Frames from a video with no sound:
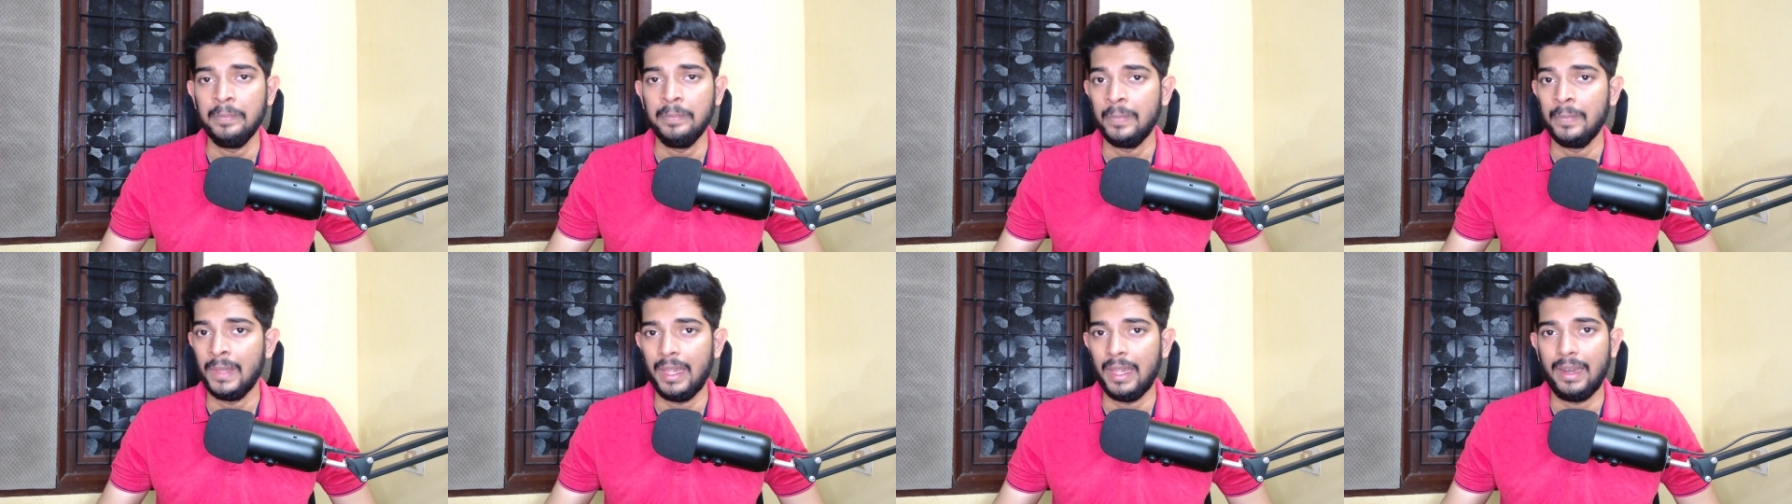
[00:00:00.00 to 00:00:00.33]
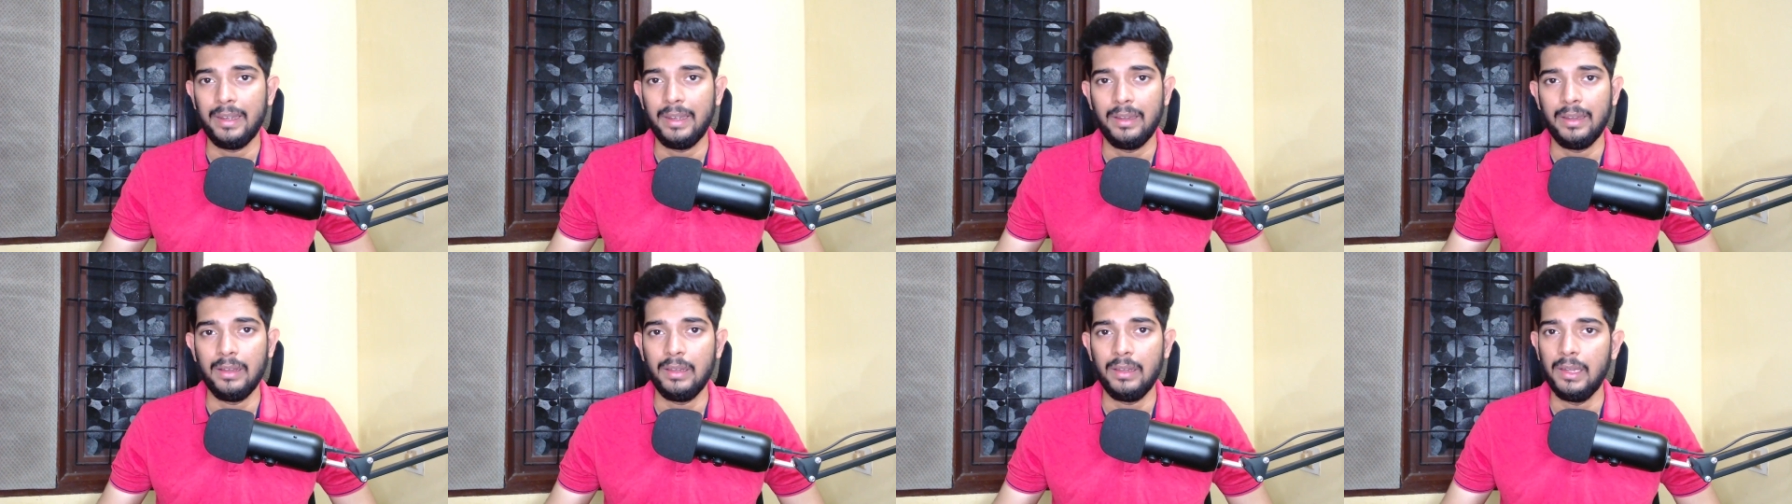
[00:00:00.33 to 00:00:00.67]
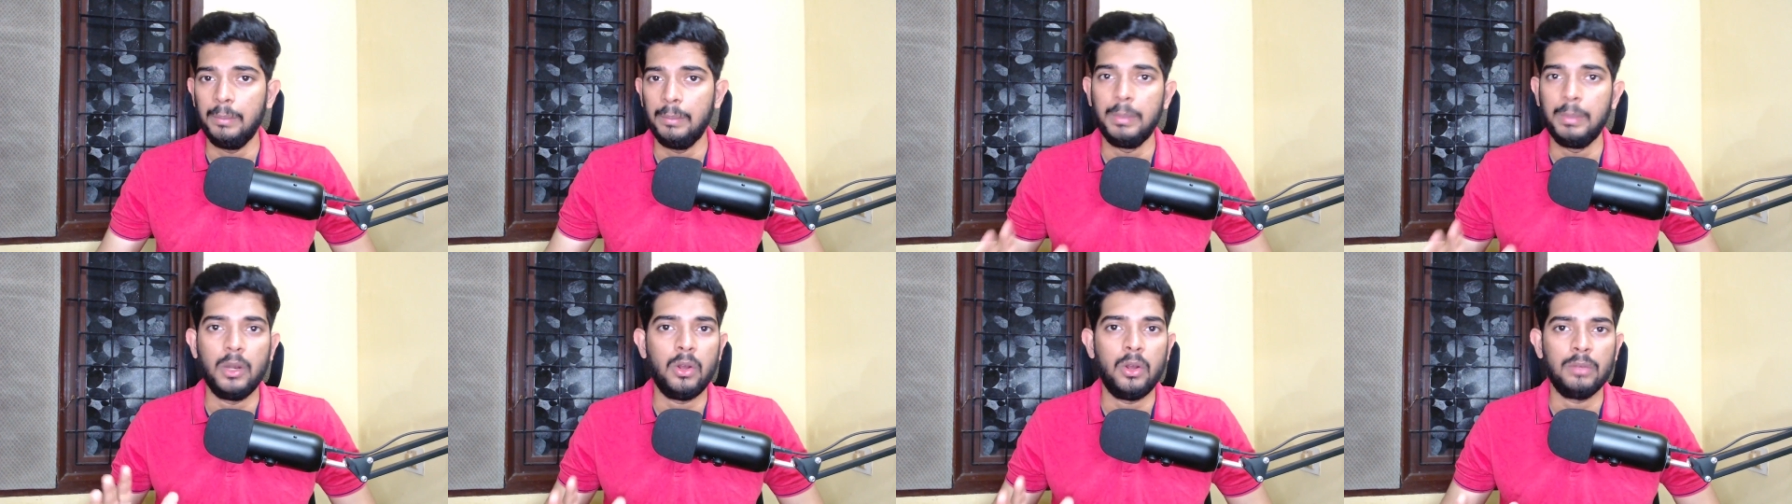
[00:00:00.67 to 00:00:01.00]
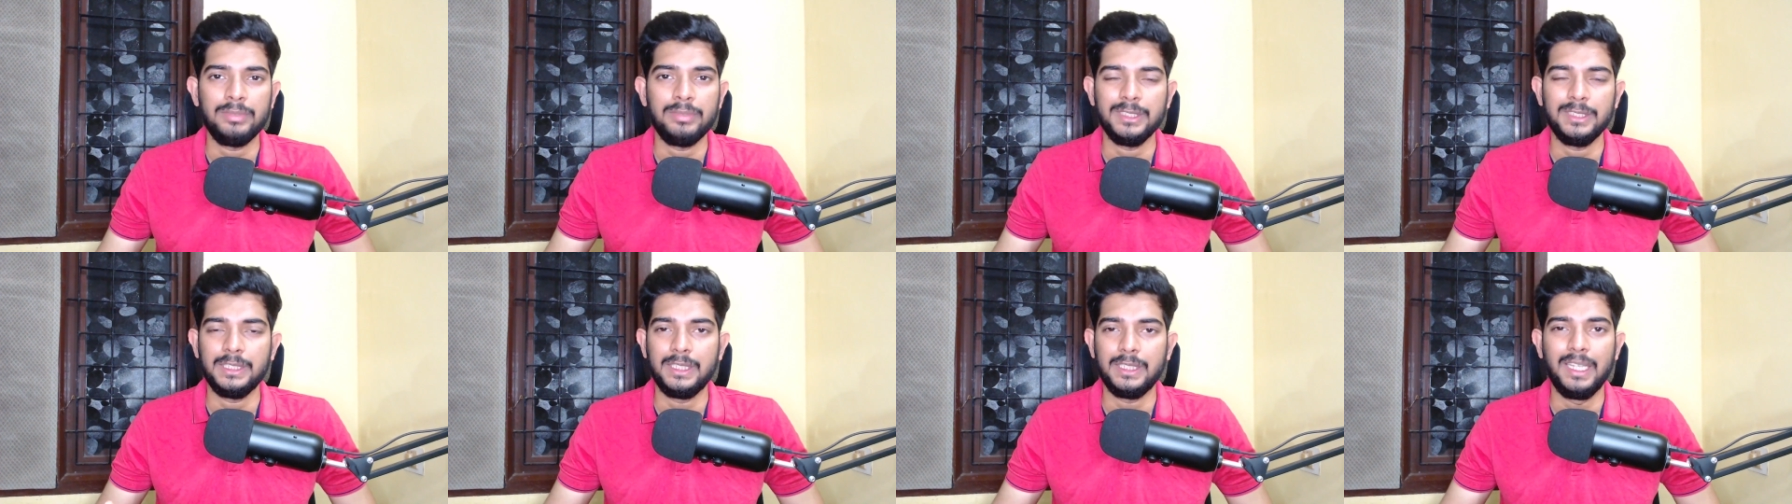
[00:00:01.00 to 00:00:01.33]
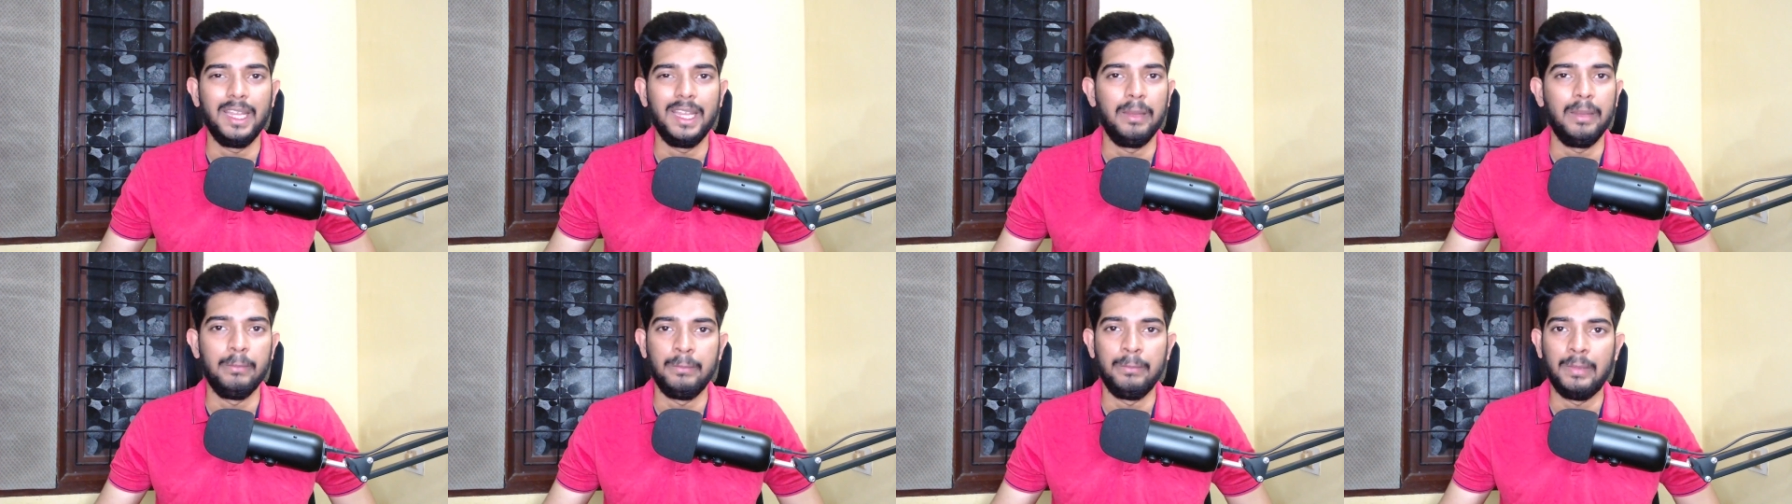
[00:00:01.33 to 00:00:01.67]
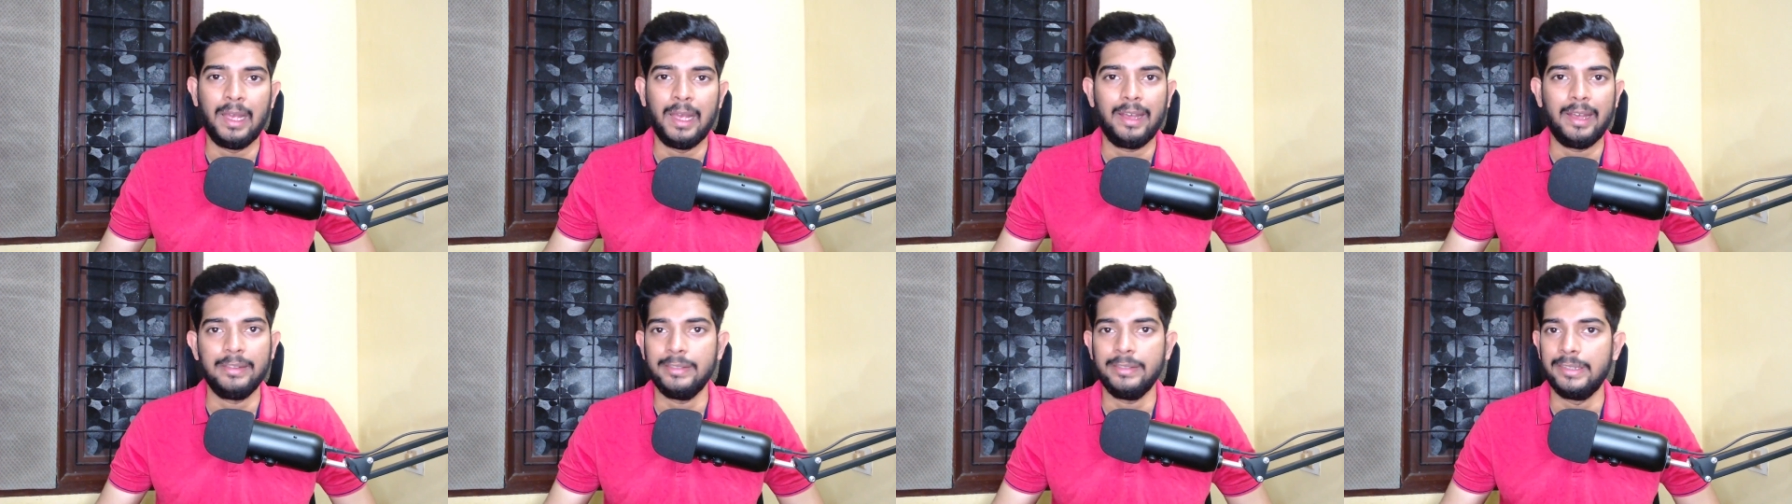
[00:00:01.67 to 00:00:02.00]
and LibreOffice team
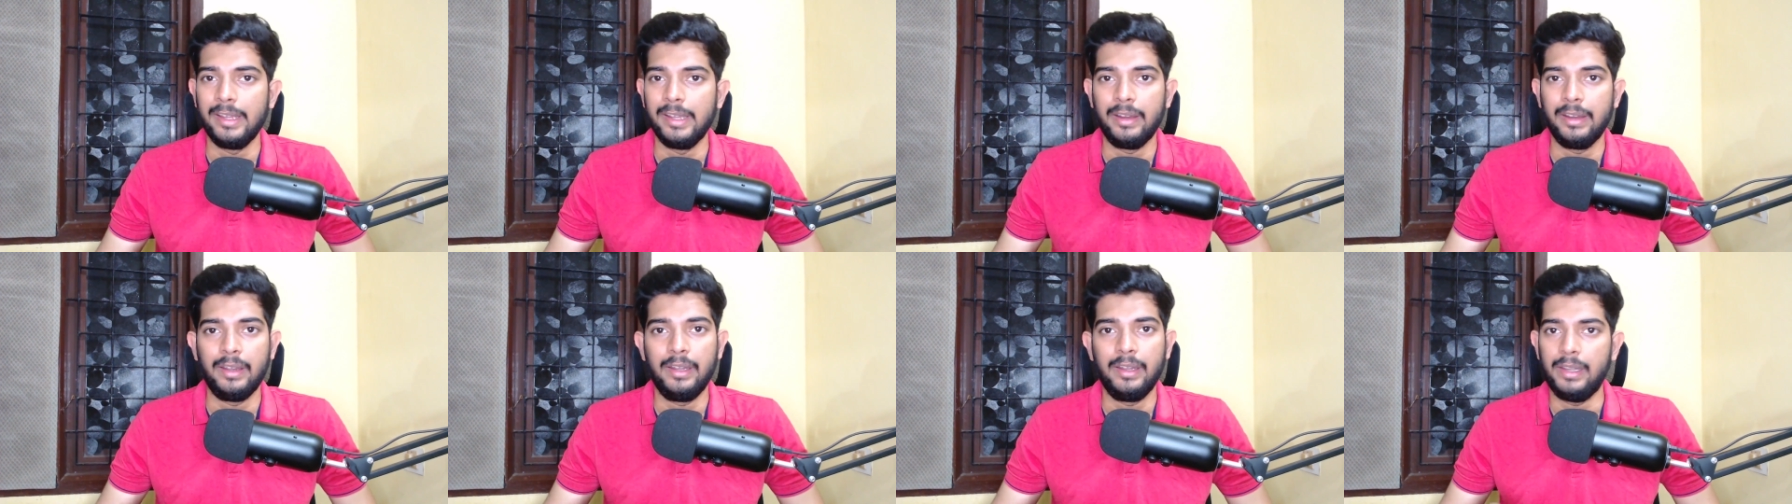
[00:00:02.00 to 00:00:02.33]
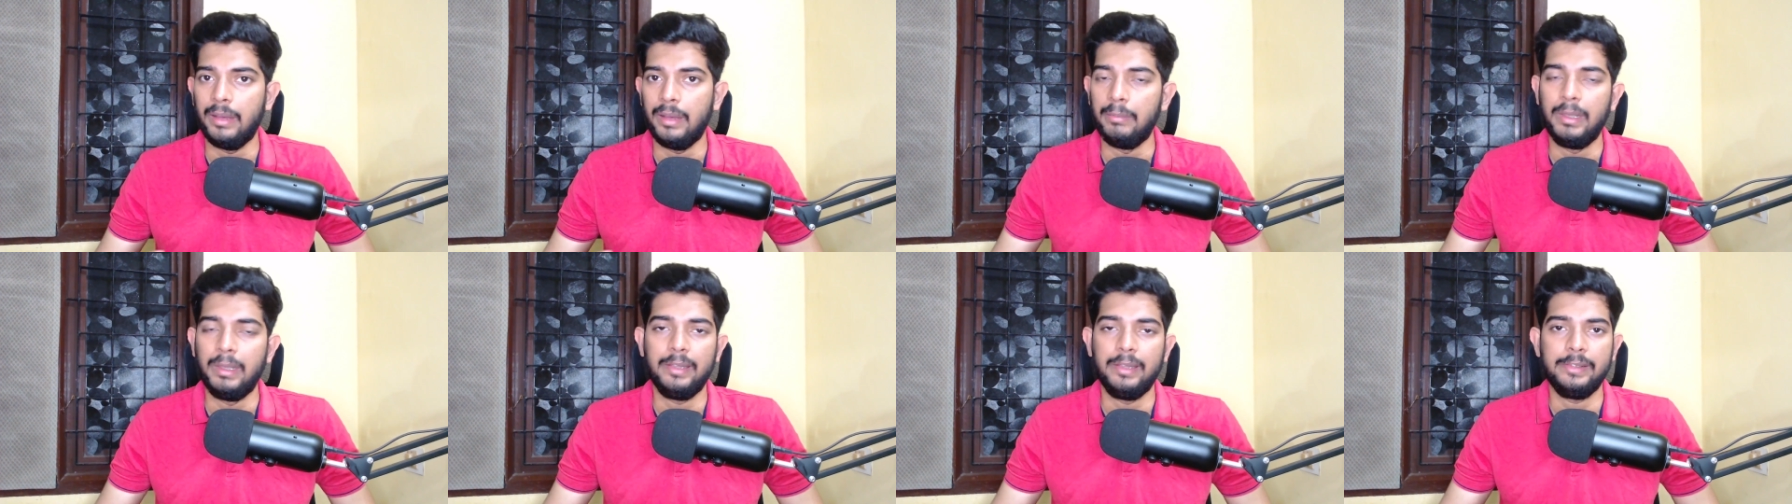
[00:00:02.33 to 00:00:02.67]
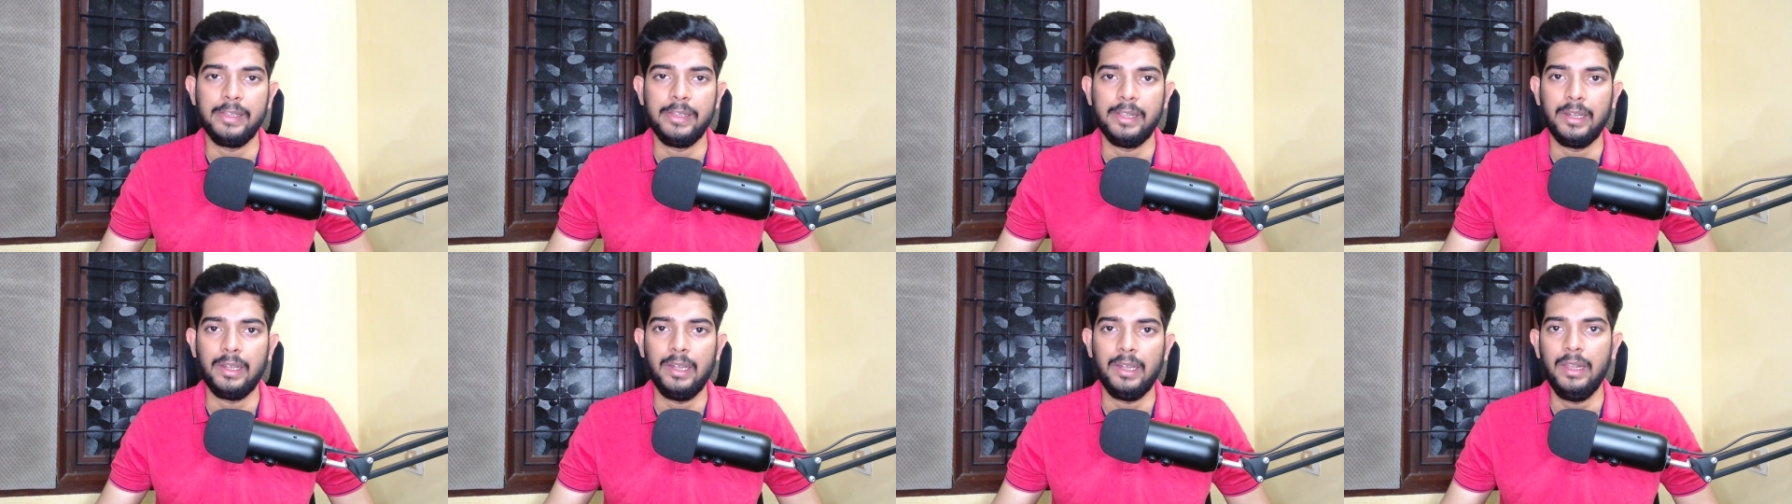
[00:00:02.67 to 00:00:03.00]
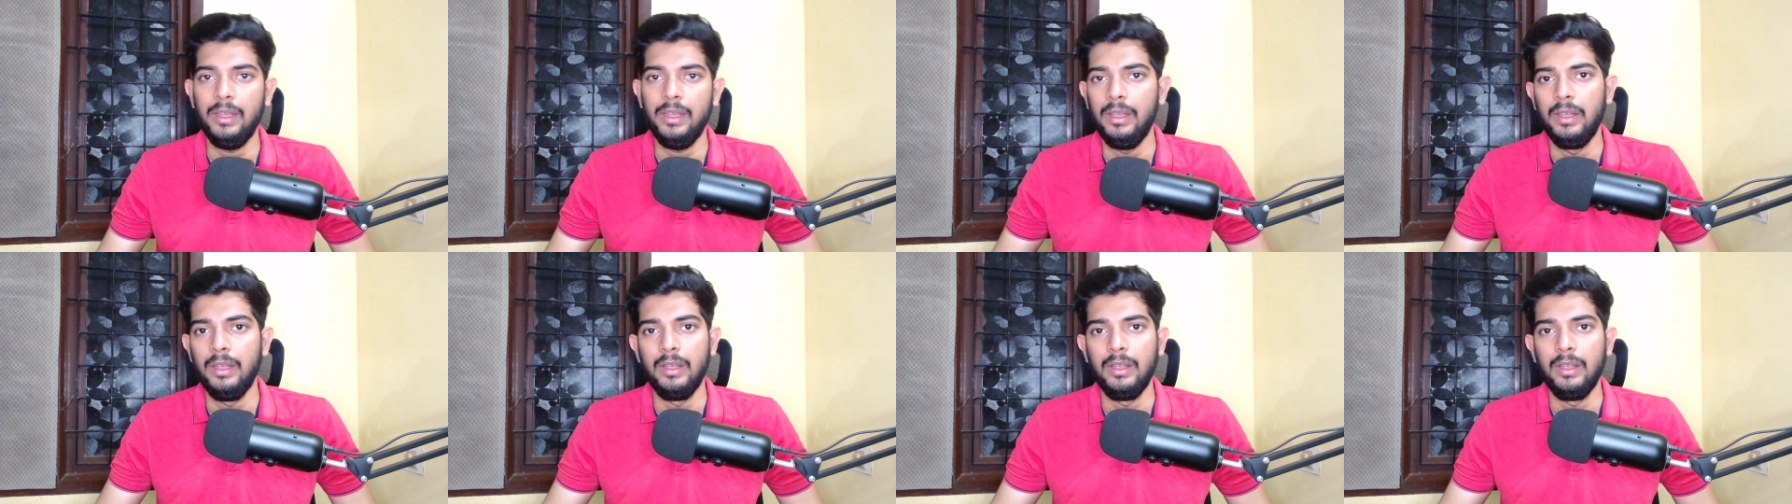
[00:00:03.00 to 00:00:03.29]
has done it amazingly.